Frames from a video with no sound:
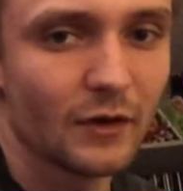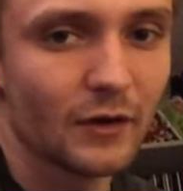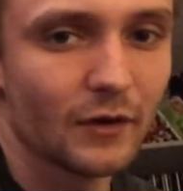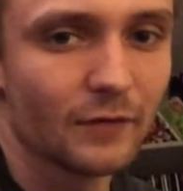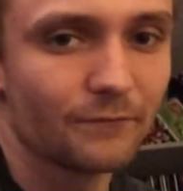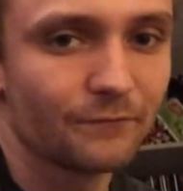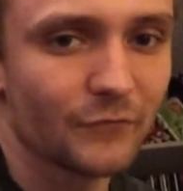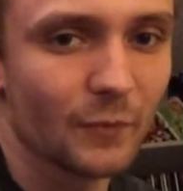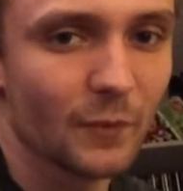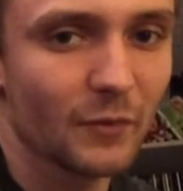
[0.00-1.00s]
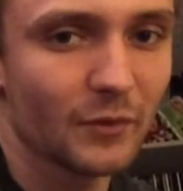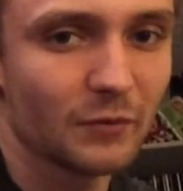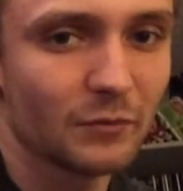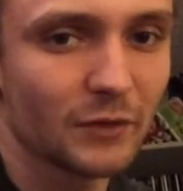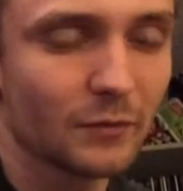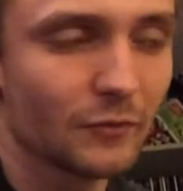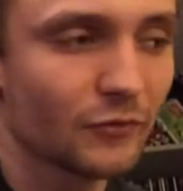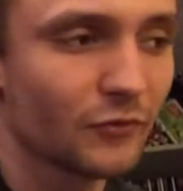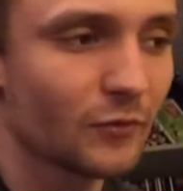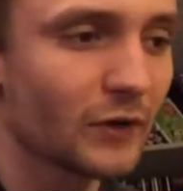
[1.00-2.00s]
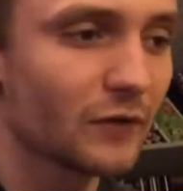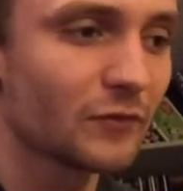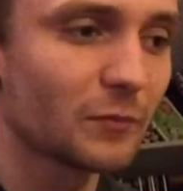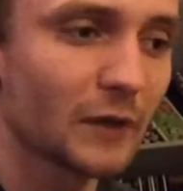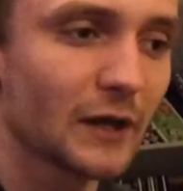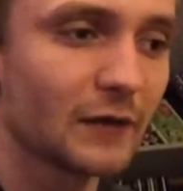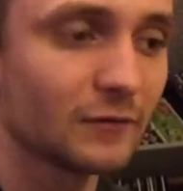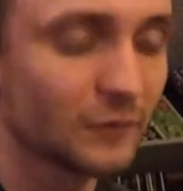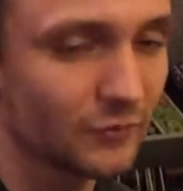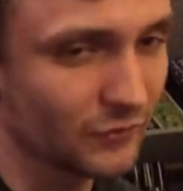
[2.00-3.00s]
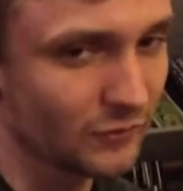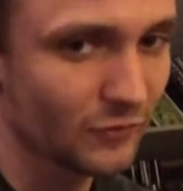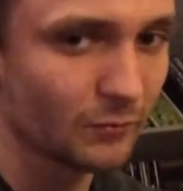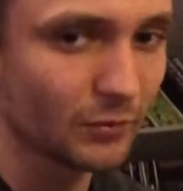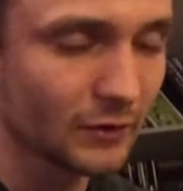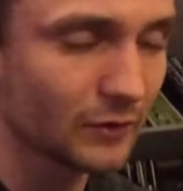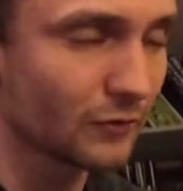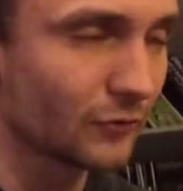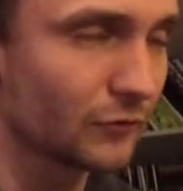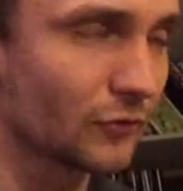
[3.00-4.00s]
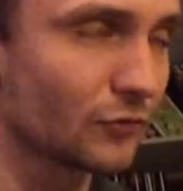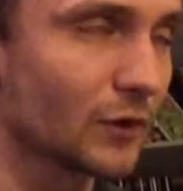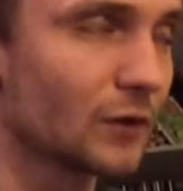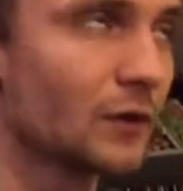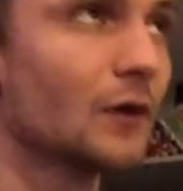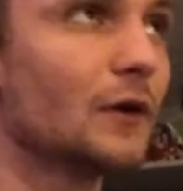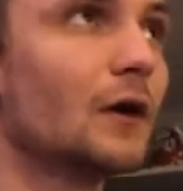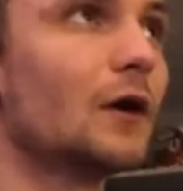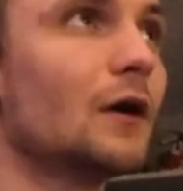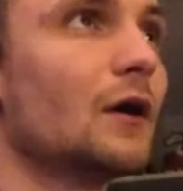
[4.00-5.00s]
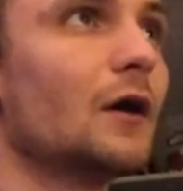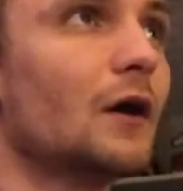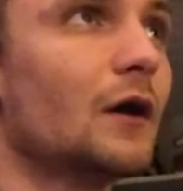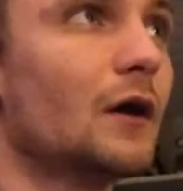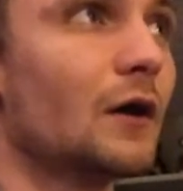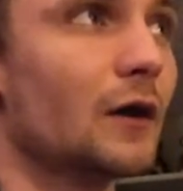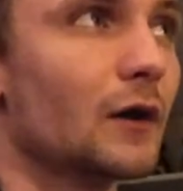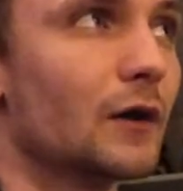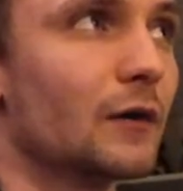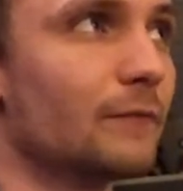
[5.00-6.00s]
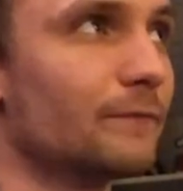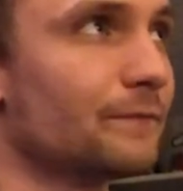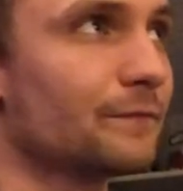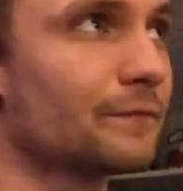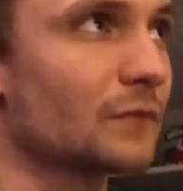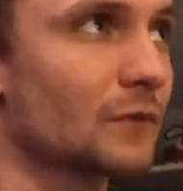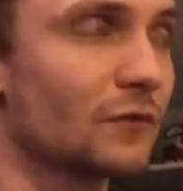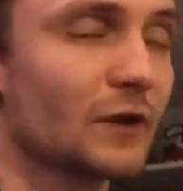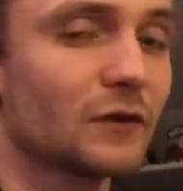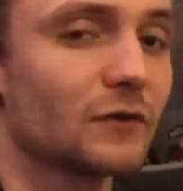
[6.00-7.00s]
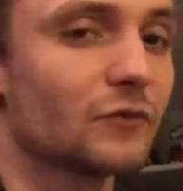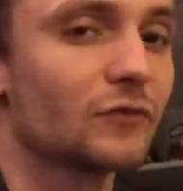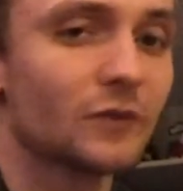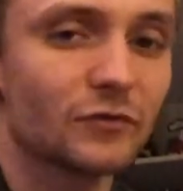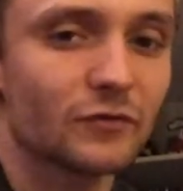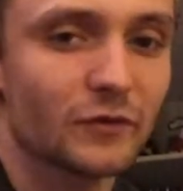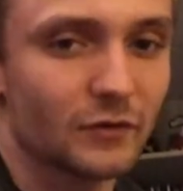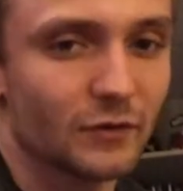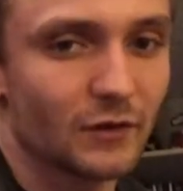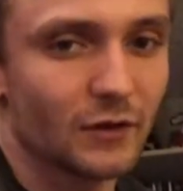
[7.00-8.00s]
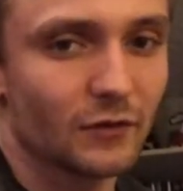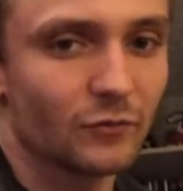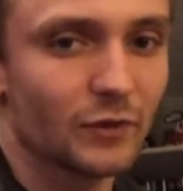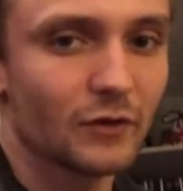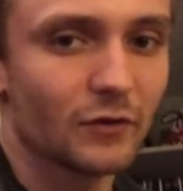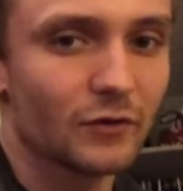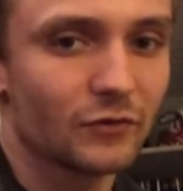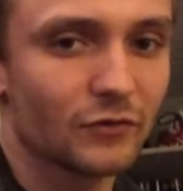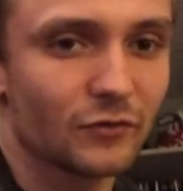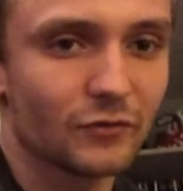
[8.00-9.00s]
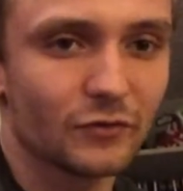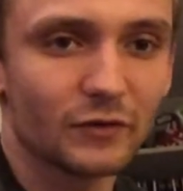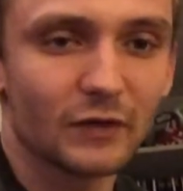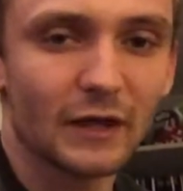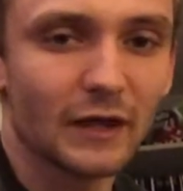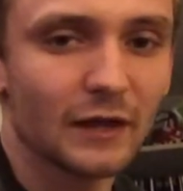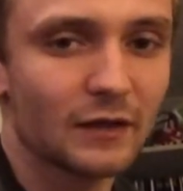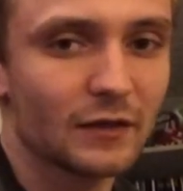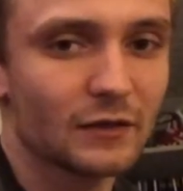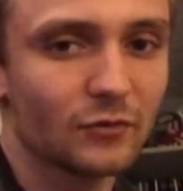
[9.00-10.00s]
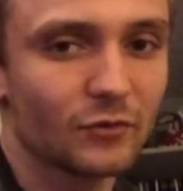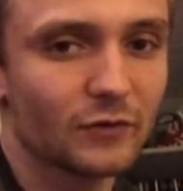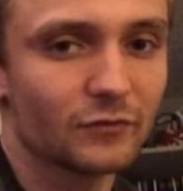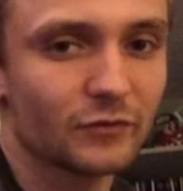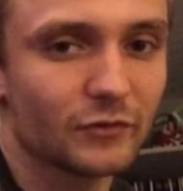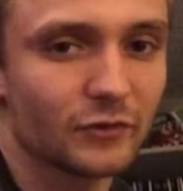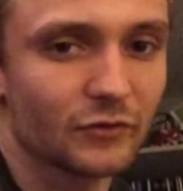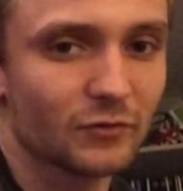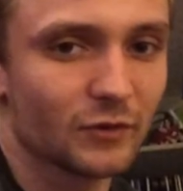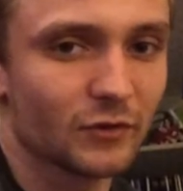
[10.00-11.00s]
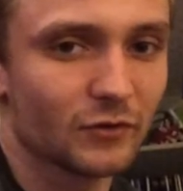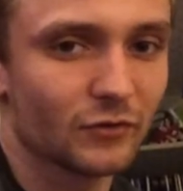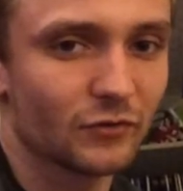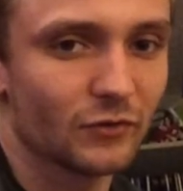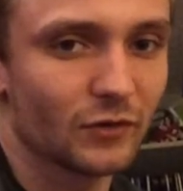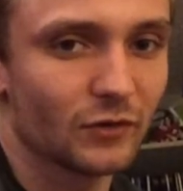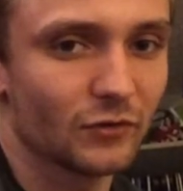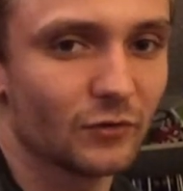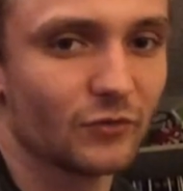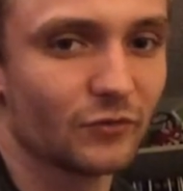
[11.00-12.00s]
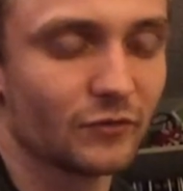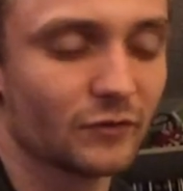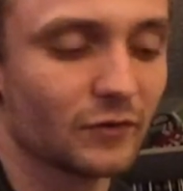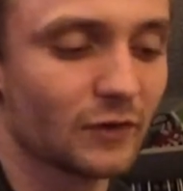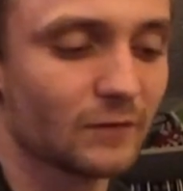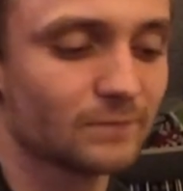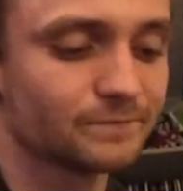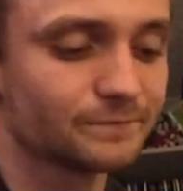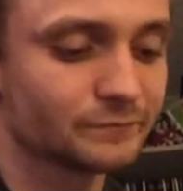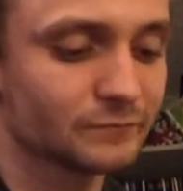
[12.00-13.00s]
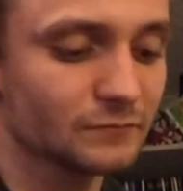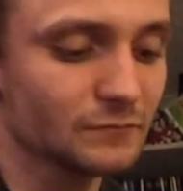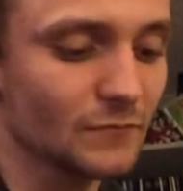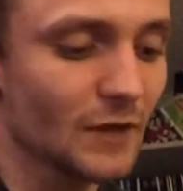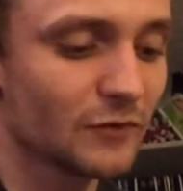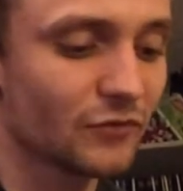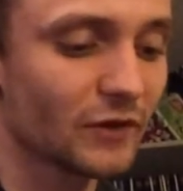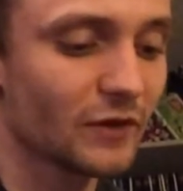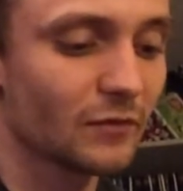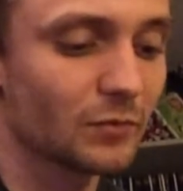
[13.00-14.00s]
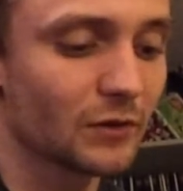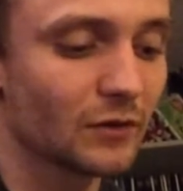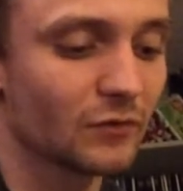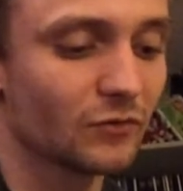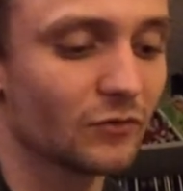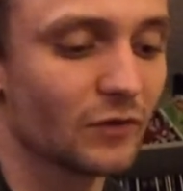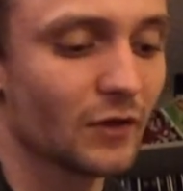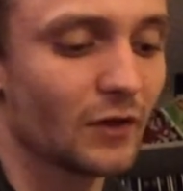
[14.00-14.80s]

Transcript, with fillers: um, Republican people. So right off the bat, difference in political views, right? Um, Nevada is different, and Reno is different than anything you'll ever experience in terms of living in. I say that because